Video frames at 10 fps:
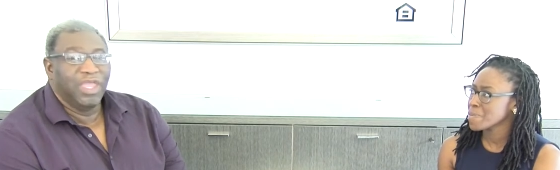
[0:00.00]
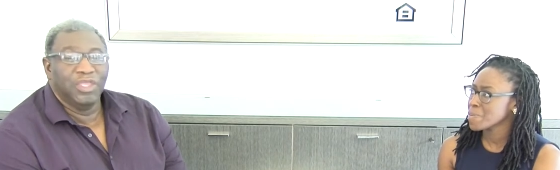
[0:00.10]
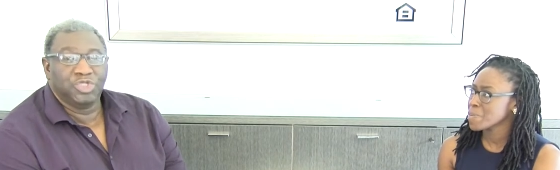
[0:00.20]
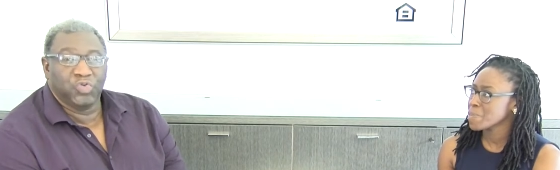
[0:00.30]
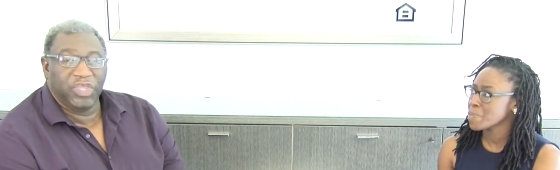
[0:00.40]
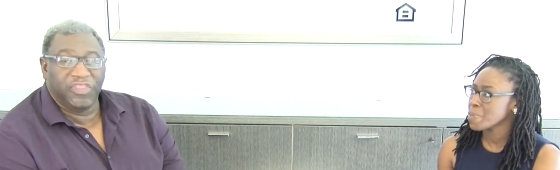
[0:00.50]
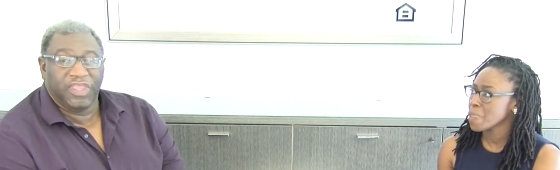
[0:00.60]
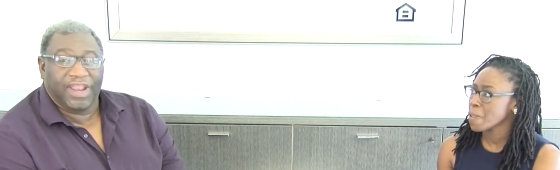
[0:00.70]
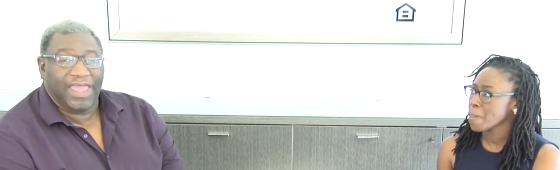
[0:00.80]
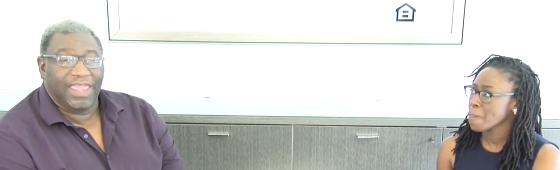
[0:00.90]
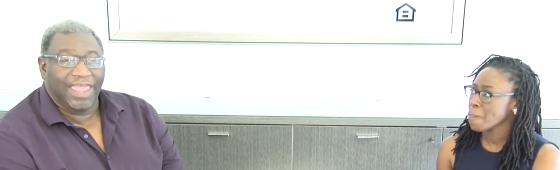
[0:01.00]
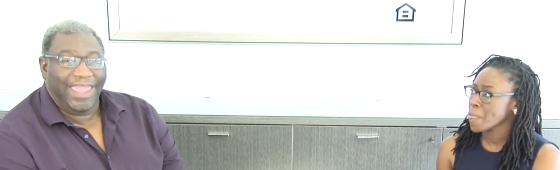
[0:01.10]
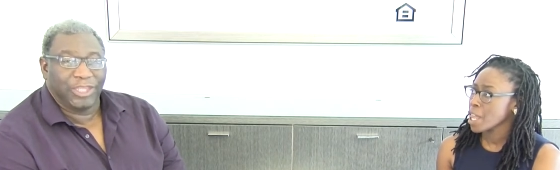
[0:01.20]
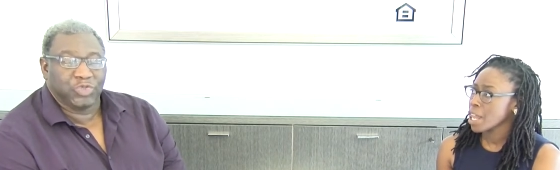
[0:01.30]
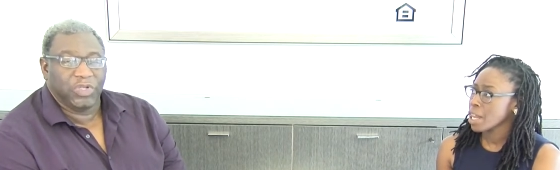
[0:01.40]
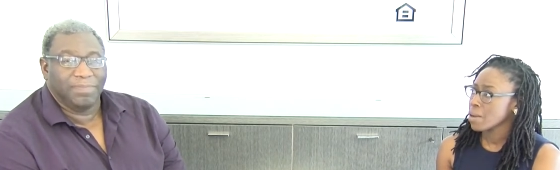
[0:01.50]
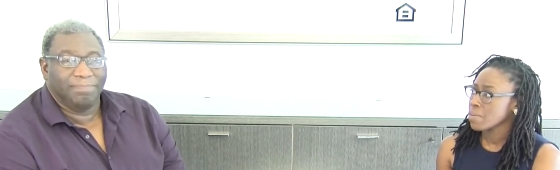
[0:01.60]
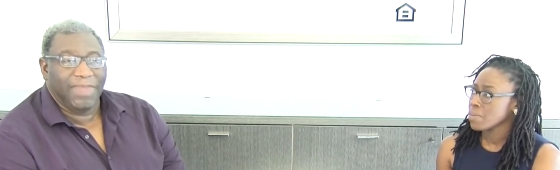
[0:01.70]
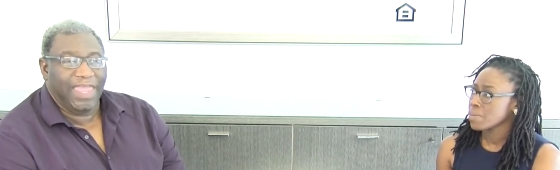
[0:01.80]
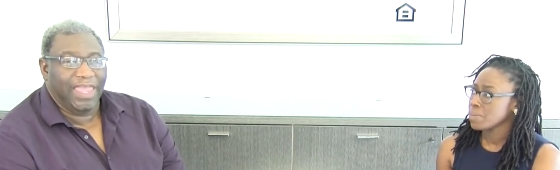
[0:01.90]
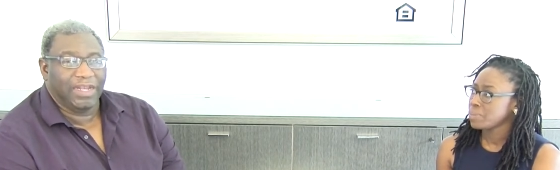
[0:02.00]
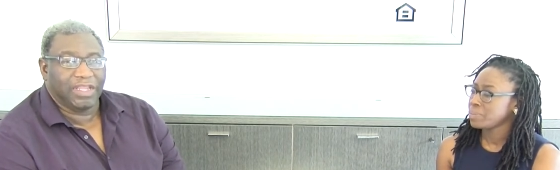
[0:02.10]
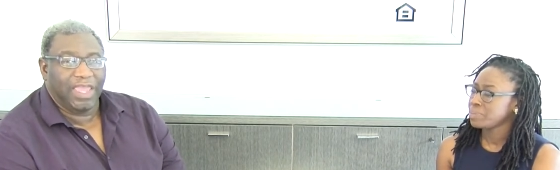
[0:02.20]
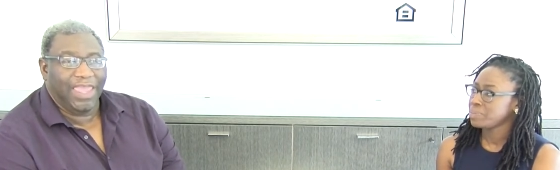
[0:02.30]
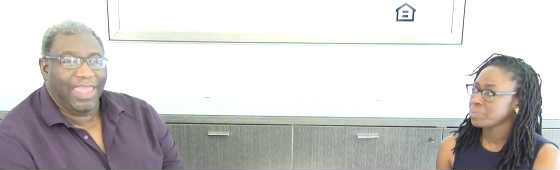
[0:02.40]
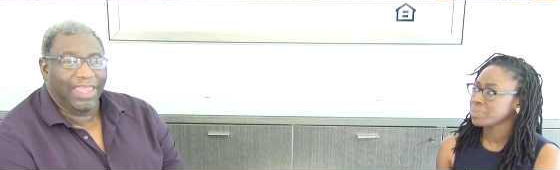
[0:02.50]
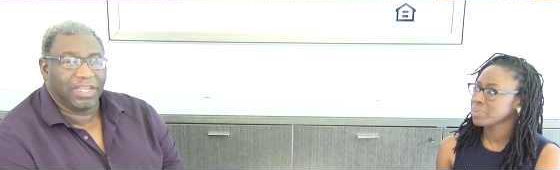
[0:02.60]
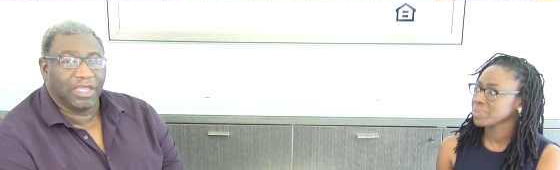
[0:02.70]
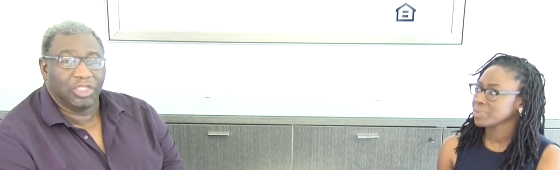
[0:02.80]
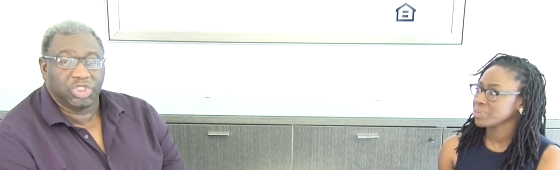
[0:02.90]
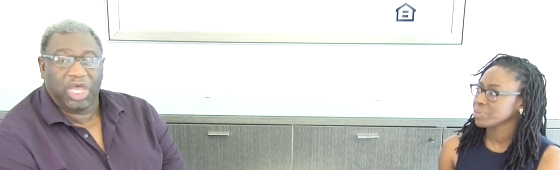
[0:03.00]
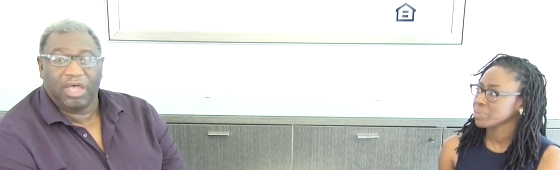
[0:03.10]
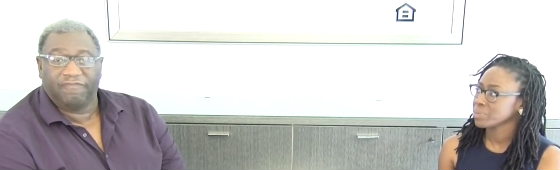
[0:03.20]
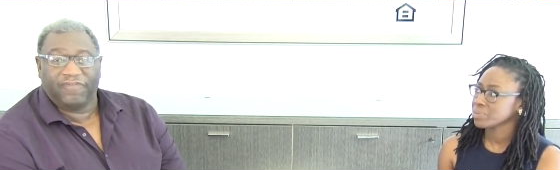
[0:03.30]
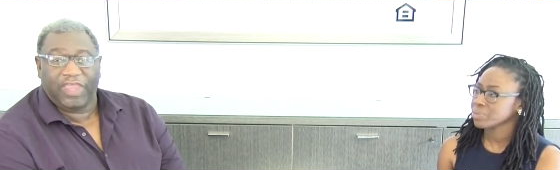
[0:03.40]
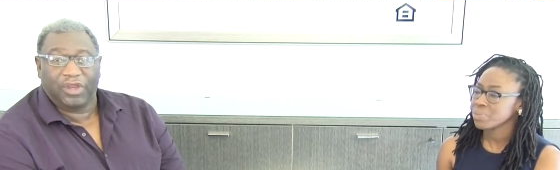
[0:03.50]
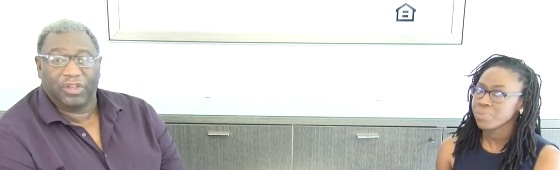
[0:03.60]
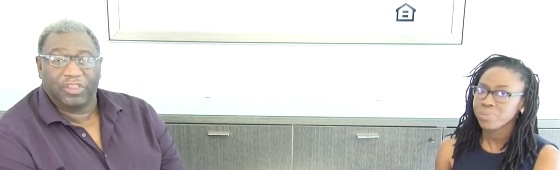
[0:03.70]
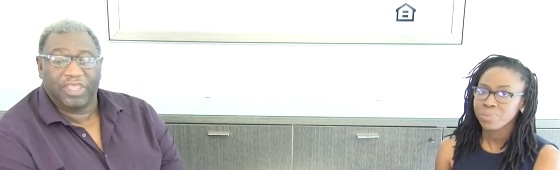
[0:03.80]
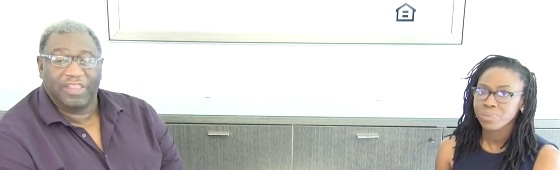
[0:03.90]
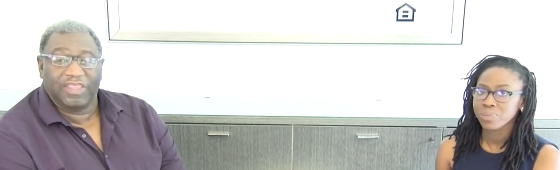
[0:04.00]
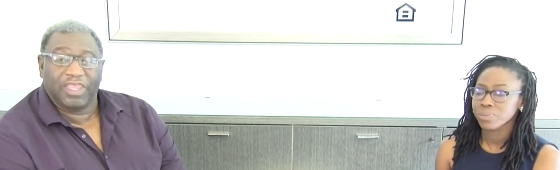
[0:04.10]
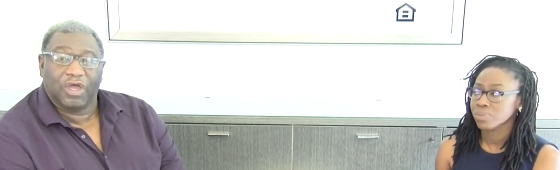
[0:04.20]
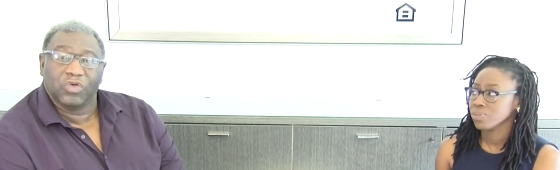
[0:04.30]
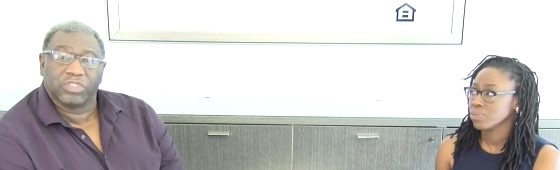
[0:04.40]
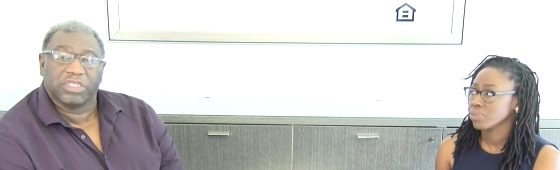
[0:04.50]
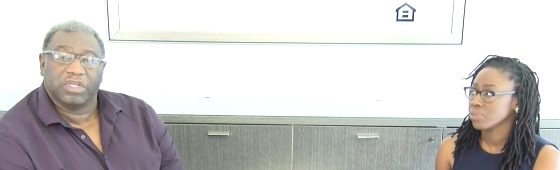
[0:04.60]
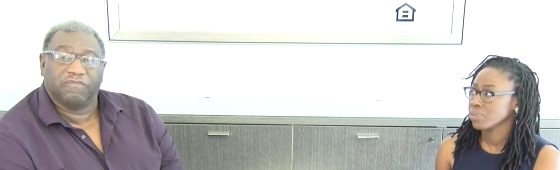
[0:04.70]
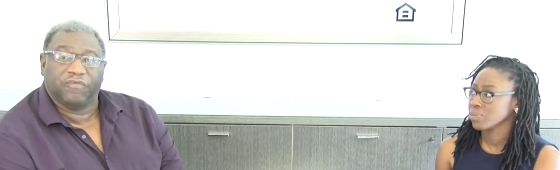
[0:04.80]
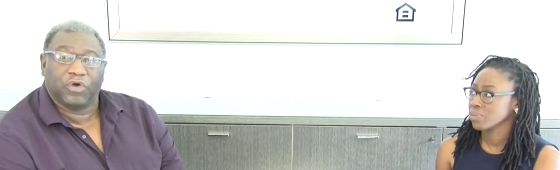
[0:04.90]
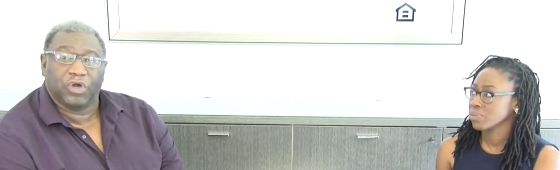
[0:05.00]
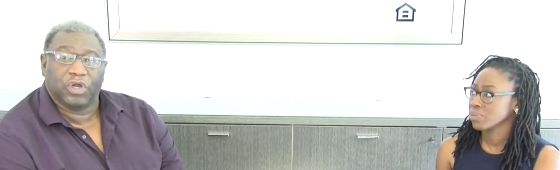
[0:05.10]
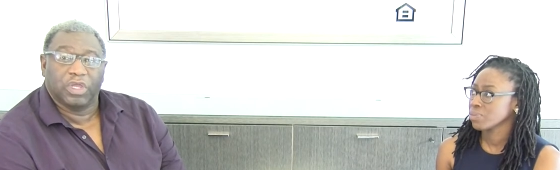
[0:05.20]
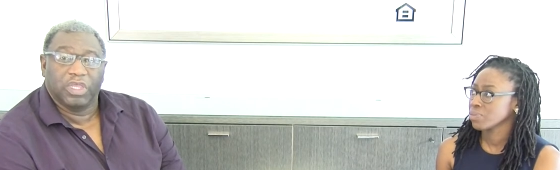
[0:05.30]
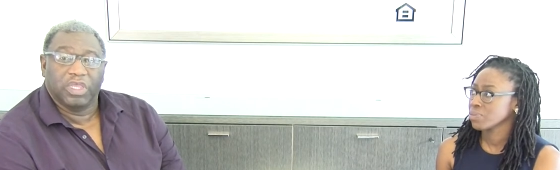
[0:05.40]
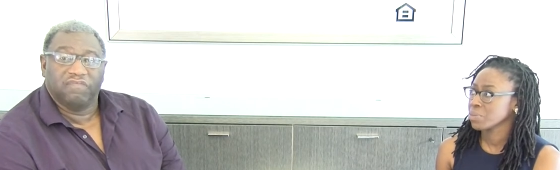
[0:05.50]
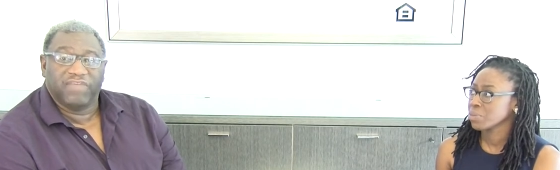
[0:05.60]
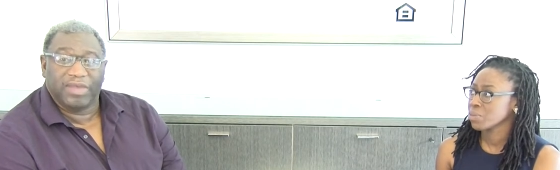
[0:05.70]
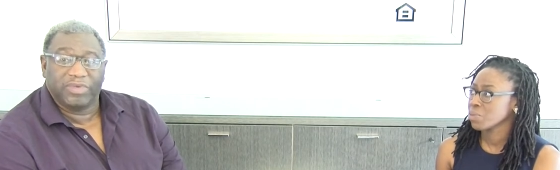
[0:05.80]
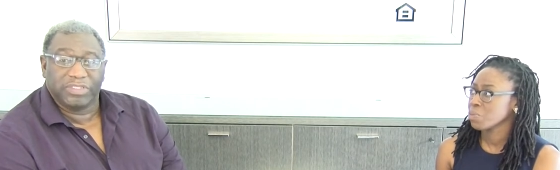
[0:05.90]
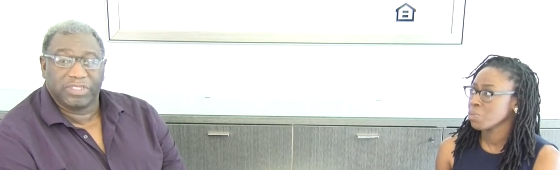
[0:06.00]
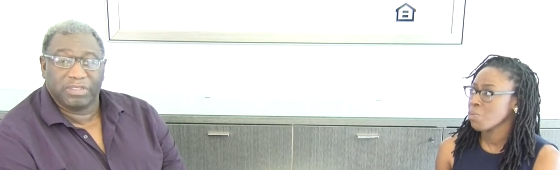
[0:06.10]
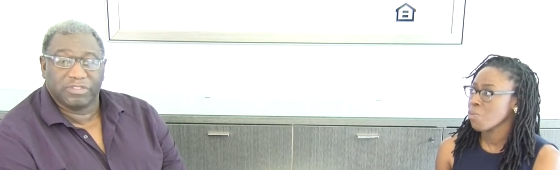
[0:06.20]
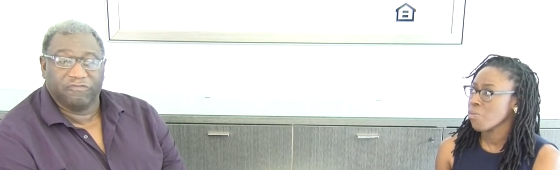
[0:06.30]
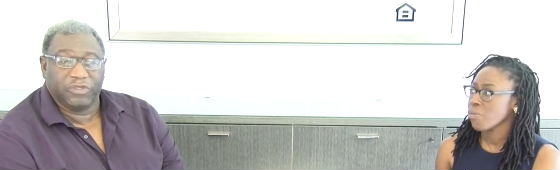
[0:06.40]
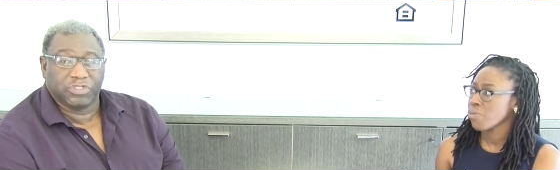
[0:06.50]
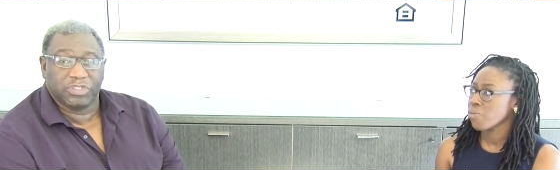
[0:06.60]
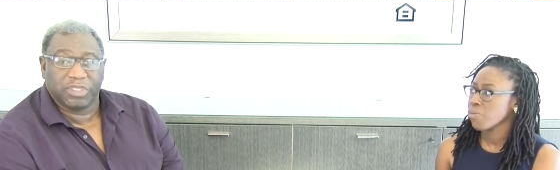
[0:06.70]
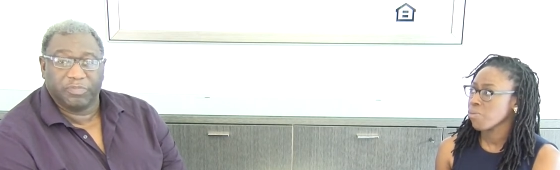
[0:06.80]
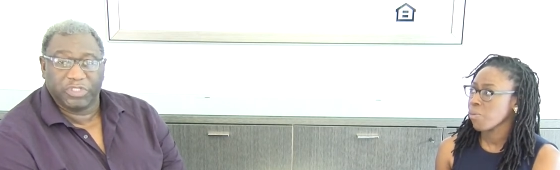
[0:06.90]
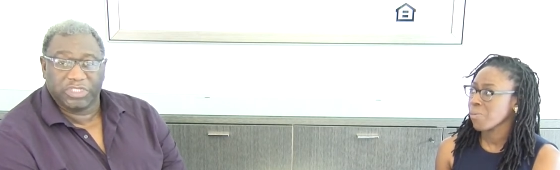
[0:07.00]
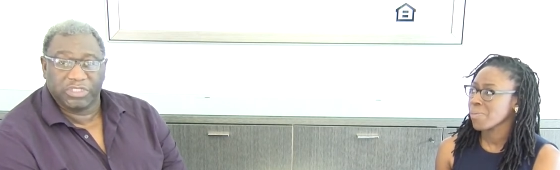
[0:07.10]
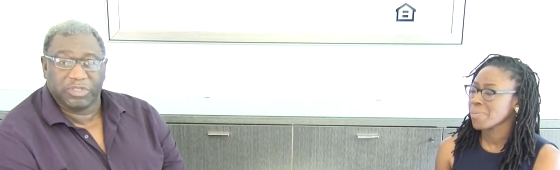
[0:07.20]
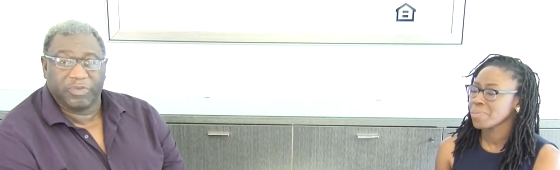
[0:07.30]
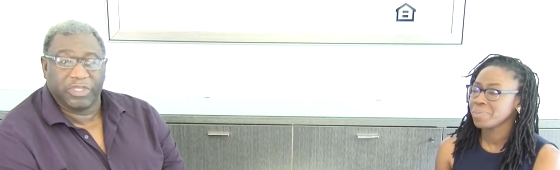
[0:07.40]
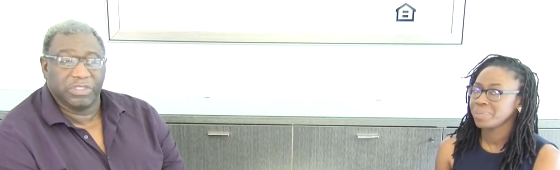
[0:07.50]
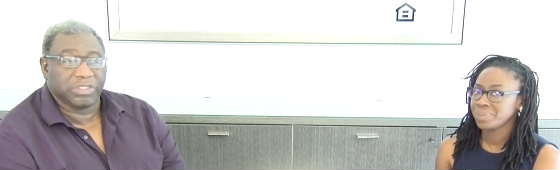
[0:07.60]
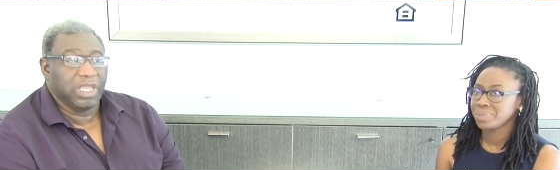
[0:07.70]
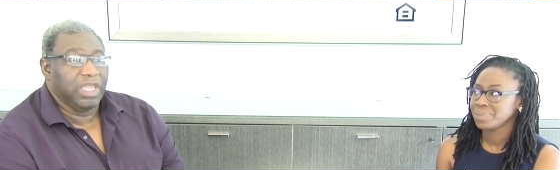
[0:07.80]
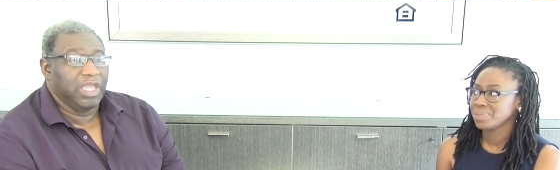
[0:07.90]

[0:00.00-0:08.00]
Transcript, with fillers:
Speaker 1: Jerethia and I actually met at a job fair that they hosted for family self-sufficiency participants.